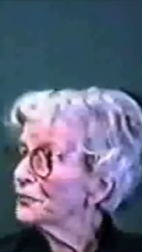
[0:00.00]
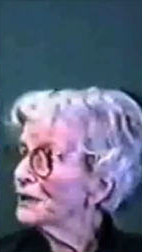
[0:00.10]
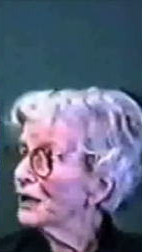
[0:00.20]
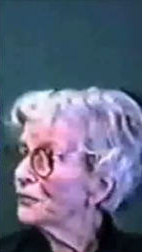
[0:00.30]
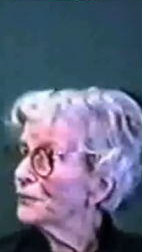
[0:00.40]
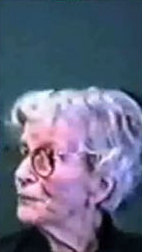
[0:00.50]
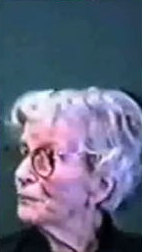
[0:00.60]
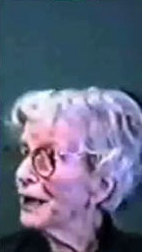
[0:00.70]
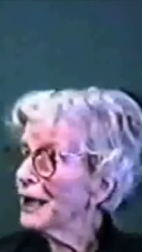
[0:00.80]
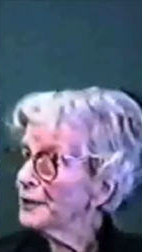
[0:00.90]
are now, but
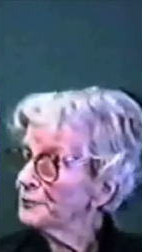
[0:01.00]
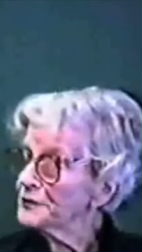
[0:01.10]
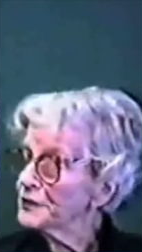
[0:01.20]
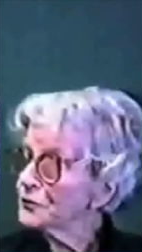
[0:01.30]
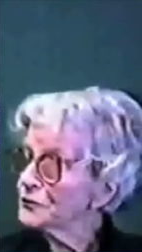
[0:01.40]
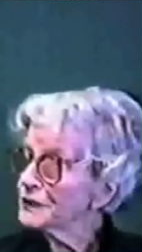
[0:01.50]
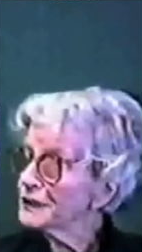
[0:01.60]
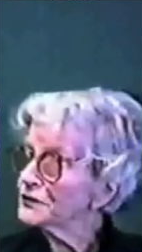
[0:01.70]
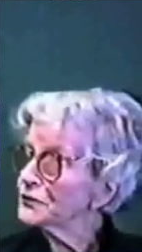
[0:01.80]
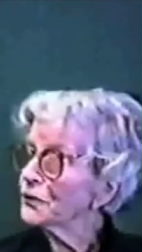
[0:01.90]
perhaps SECUSSA
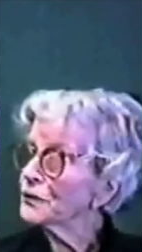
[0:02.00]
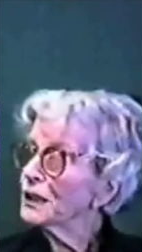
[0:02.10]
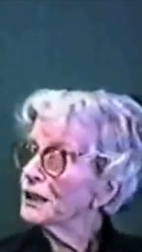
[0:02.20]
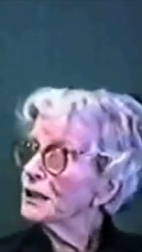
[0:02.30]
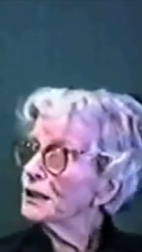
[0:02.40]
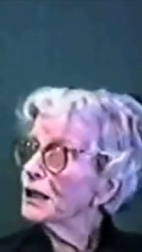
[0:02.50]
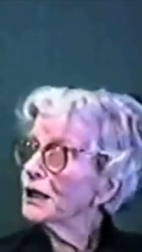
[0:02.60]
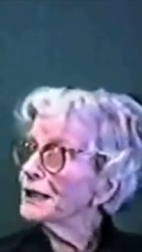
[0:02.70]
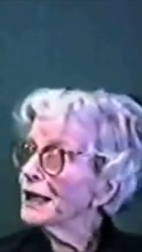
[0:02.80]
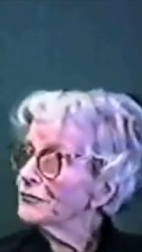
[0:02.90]
is not
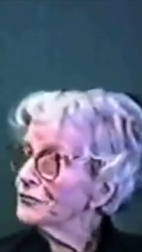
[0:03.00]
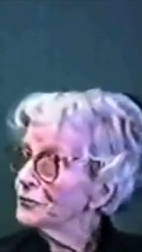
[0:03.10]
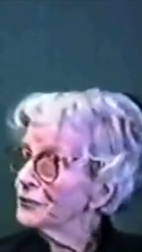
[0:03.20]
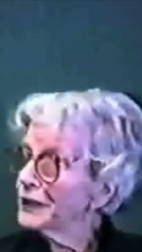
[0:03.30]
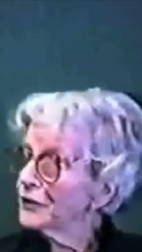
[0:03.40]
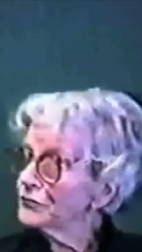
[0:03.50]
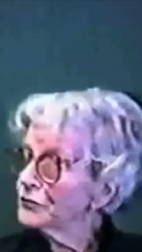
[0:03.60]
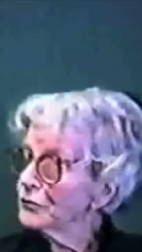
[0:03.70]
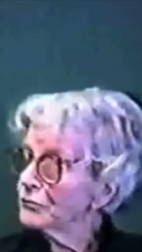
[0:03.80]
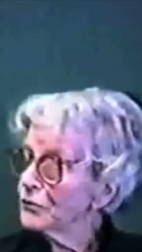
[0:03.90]
enough aware of
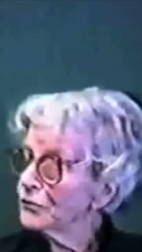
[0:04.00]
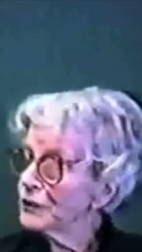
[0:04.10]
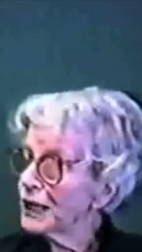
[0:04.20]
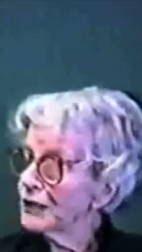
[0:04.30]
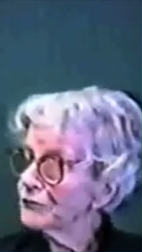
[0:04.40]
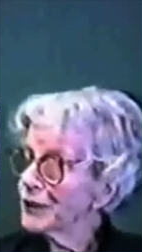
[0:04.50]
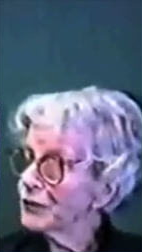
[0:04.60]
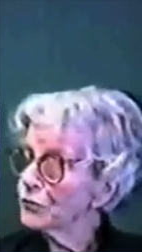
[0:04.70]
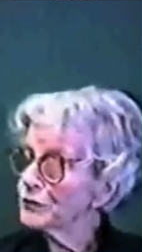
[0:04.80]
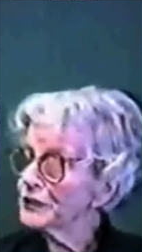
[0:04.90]
your role. I have my
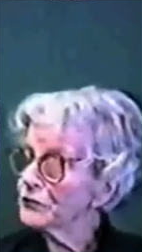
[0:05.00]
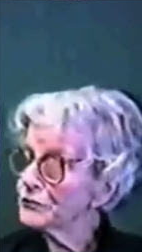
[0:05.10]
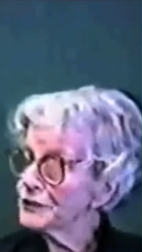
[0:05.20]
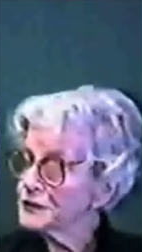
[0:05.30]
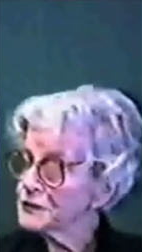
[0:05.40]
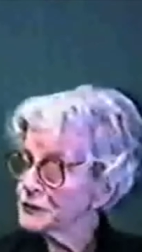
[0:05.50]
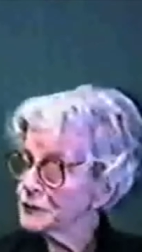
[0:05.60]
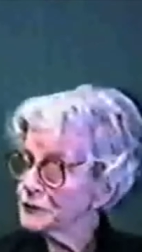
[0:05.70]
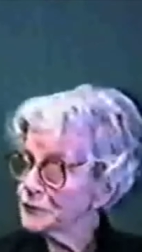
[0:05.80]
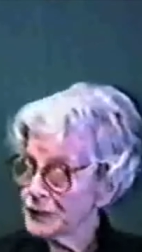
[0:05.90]
only
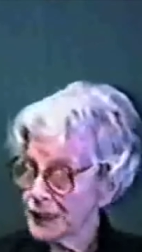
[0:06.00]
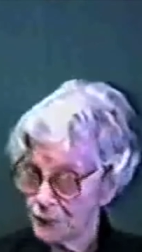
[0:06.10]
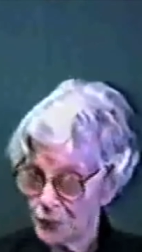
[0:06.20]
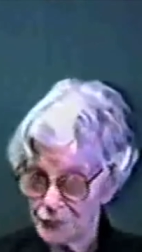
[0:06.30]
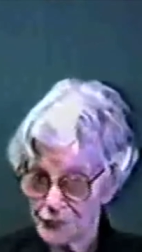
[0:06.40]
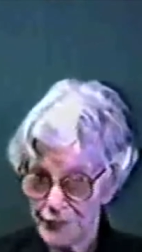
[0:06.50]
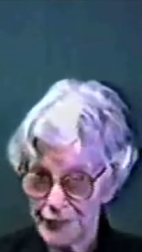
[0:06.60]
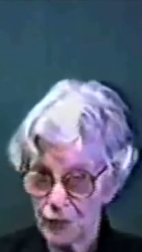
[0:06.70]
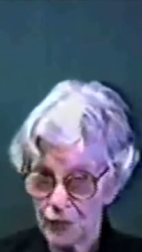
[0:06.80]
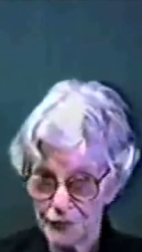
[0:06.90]
criticism, and I'm always
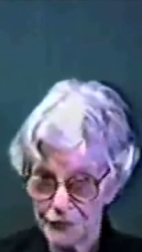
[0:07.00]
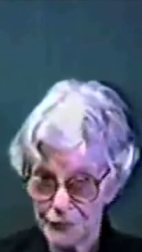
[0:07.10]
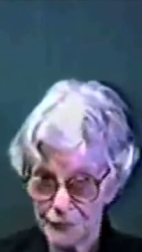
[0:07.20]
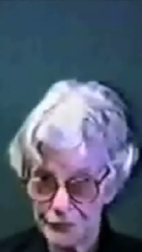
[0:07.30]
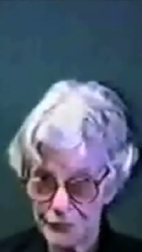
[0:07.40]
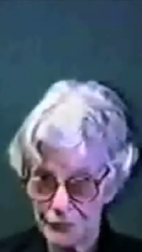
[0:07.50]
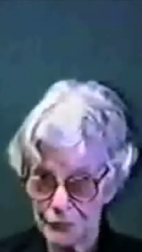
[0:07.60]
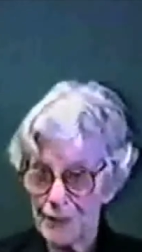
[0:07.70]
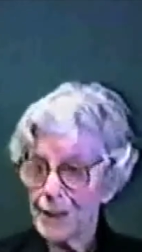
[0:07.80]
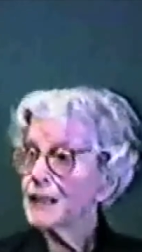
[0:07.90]
very honest with
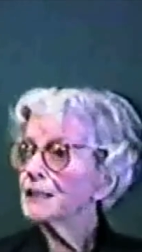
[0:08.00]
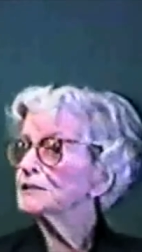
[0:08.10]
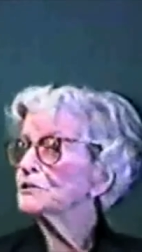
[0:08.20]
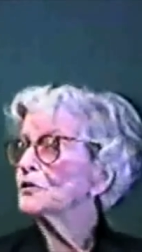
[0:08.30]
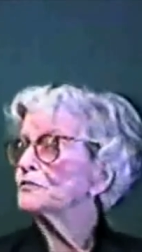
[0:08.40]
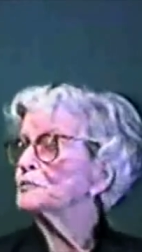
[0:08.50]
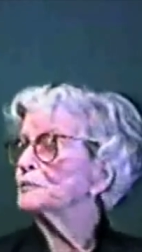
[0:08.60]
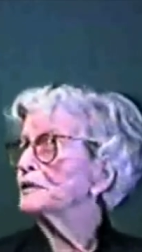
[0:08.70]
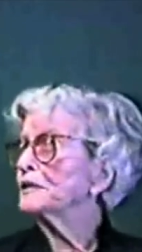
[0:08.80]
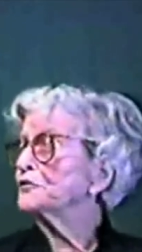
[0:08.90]
you, is always
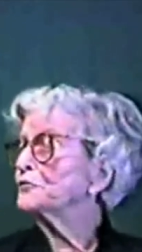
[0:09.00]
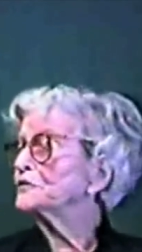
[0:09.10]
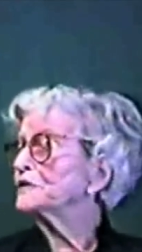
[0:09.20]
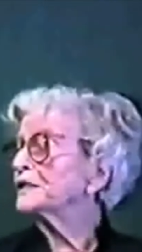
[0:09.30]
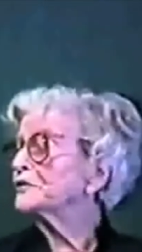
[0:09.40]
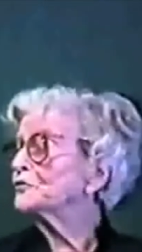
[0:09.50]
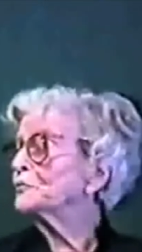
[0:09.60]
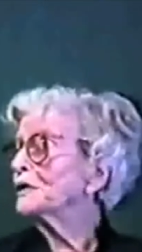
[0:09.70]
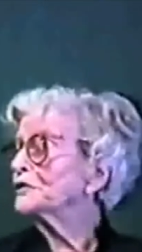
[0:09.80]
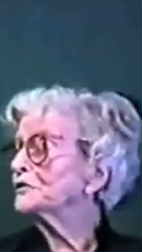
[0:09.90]
been that you think too
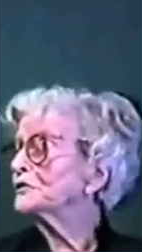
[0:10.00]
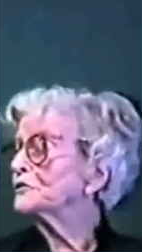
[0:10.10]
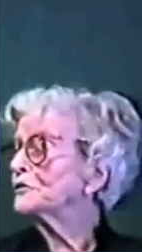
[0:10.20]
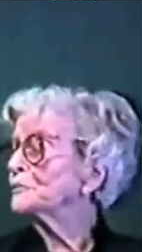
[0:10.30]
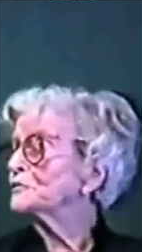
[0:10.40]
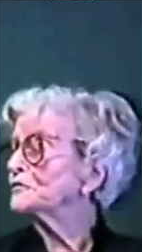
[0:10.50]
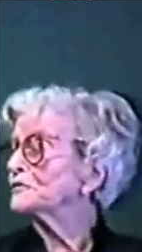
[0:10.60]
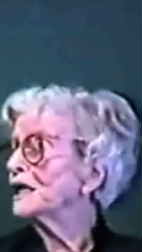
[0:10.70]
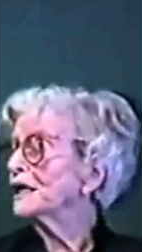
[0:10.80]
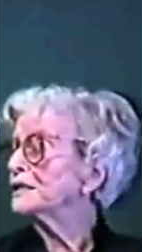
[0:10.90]
much in terms of
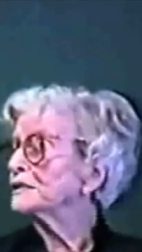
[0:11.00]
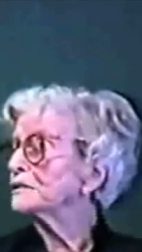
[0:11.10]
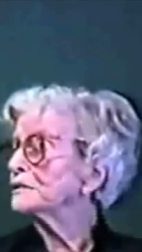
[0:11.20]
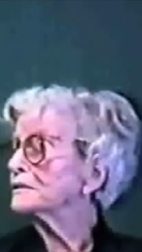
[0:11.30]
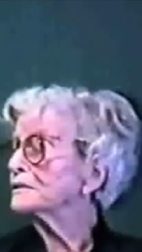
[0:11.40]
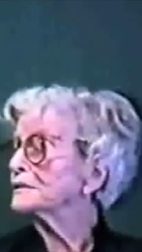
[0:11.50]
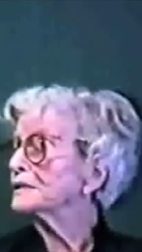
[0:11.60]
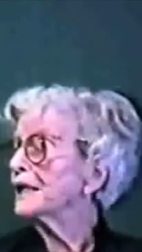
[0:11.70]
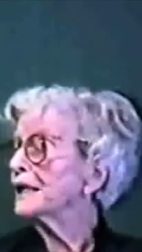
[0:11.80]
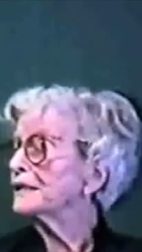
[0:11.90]
titles
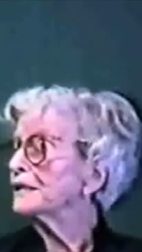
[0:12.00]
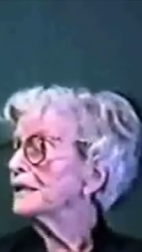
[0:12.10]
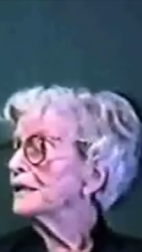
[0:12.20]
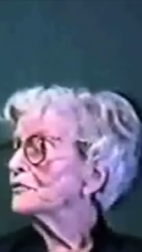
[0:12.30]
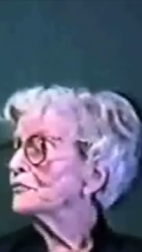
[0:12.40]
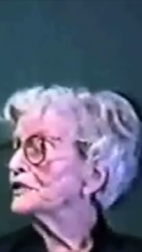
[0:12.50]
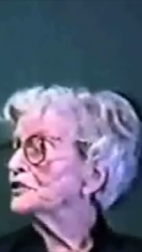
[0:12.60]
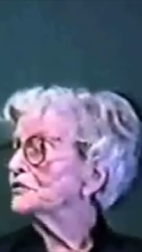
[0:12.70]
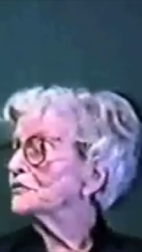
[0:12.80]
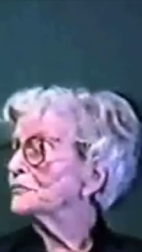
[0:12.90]
and
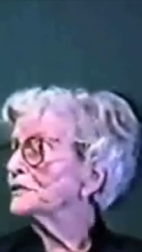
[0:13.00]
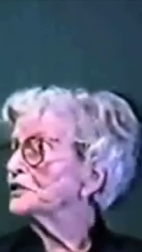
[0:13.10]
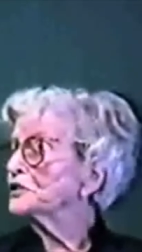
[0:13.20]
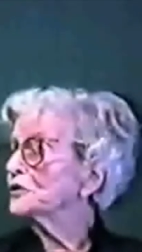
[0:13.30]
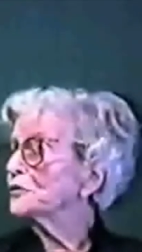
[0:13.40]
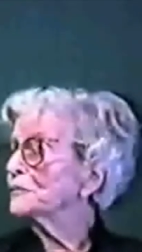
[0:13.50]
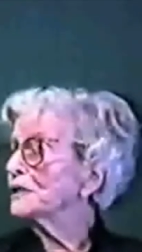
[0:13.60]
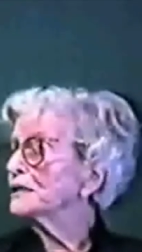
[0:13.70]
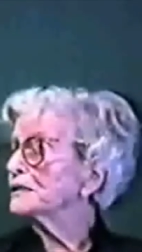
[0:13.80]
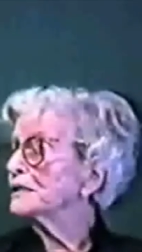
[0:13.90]
regional regional
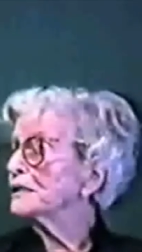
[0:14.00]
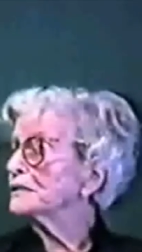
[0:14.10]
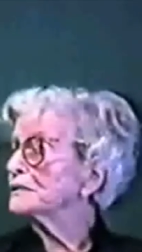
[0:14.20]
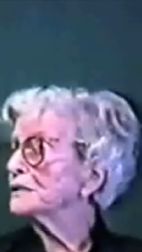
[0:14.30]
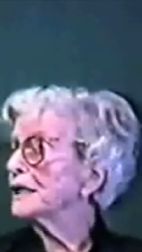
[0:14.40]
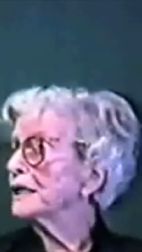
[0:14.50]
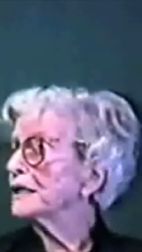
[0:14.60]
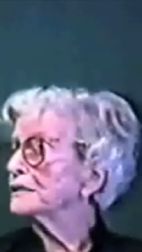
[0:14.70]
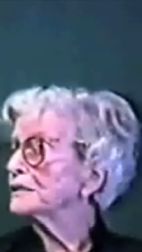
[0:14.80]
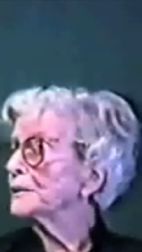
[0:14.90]
meetings,
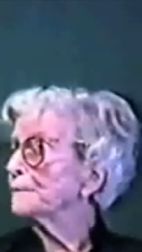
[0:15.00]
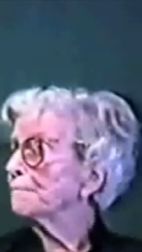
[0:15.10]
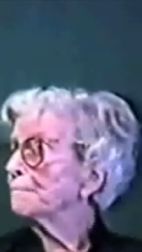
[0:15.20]
and uh,